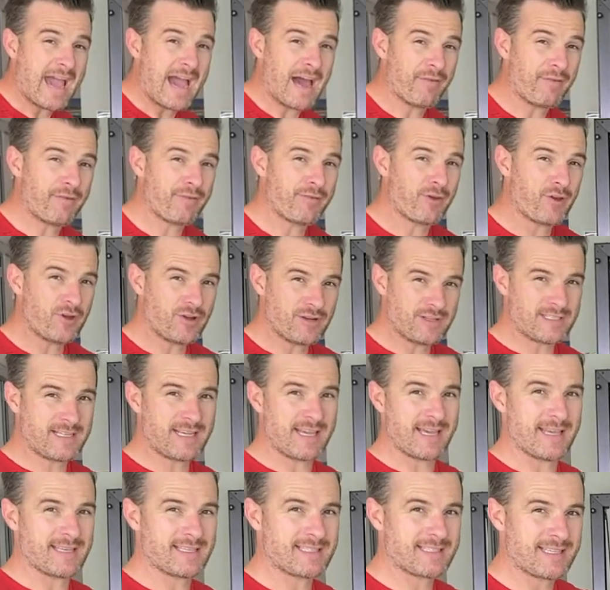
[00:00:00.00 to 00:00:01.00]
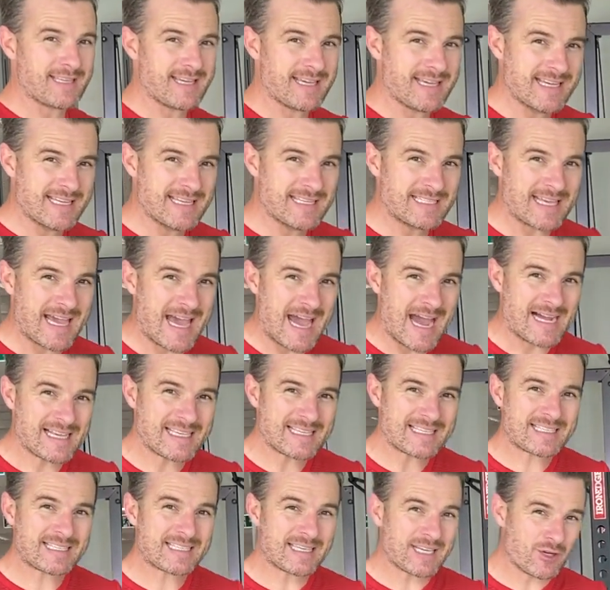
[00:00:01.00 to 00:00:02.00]
Our third test is our
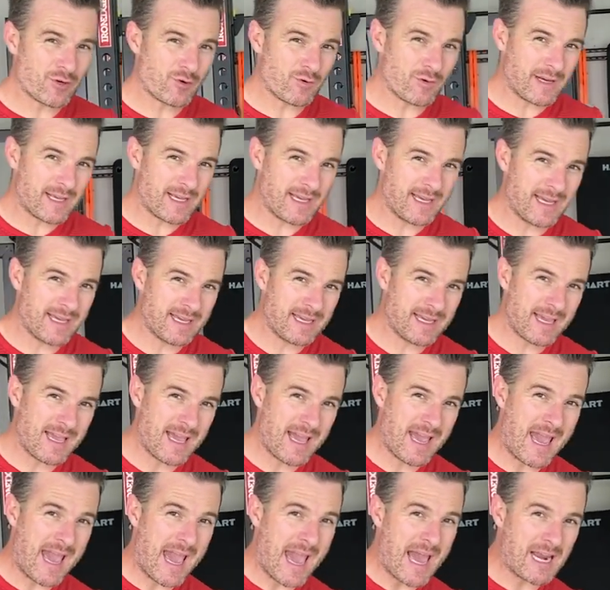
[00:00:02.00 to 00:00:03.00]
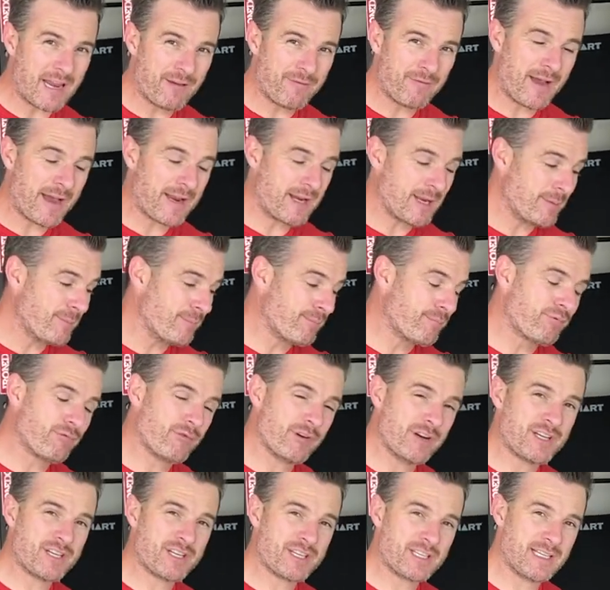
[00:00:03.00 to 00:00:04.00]
single leg elevated
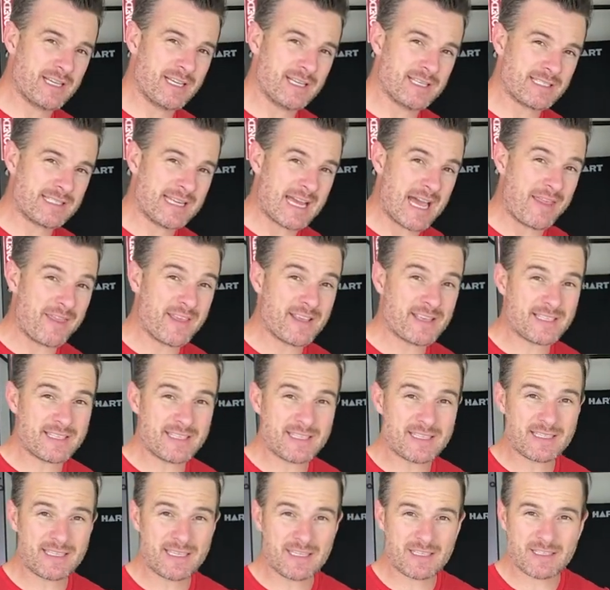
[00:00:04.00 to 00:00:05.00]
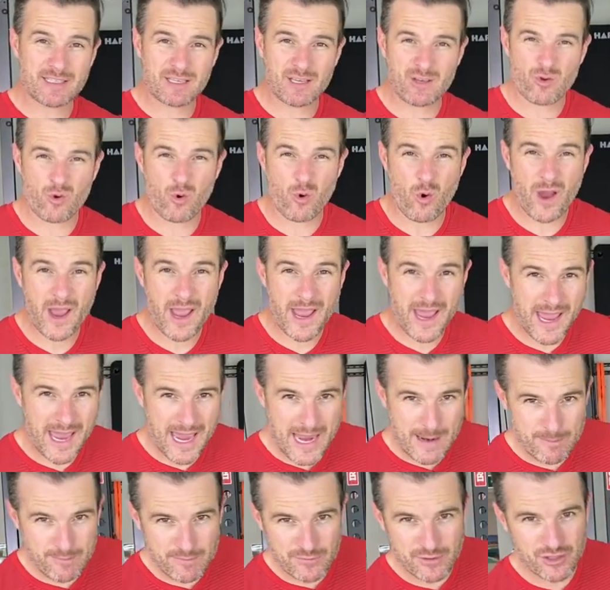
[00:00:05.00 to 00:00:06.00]
bridge test. Now this is testing your
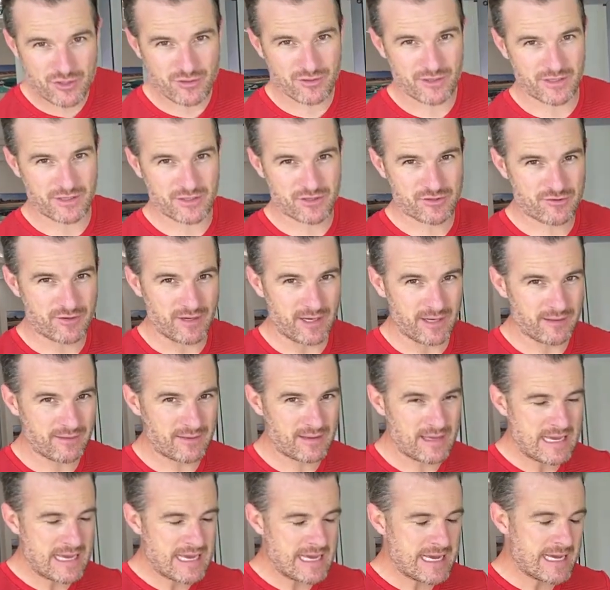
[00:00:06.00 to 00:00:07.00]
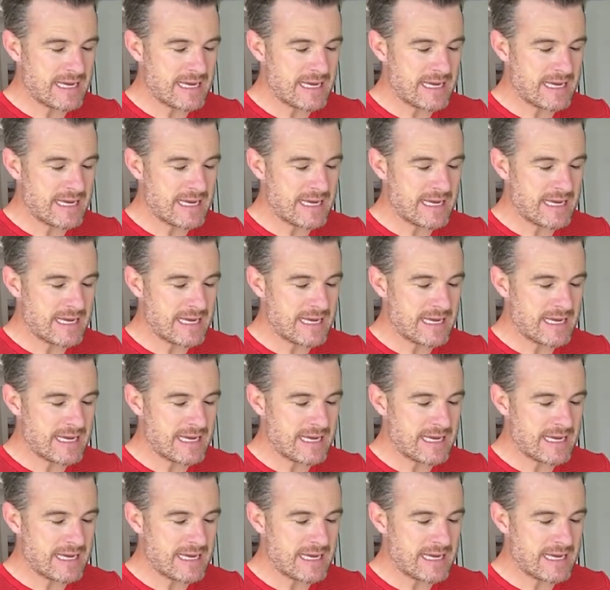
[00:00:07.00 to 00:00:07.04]
hamstring strength.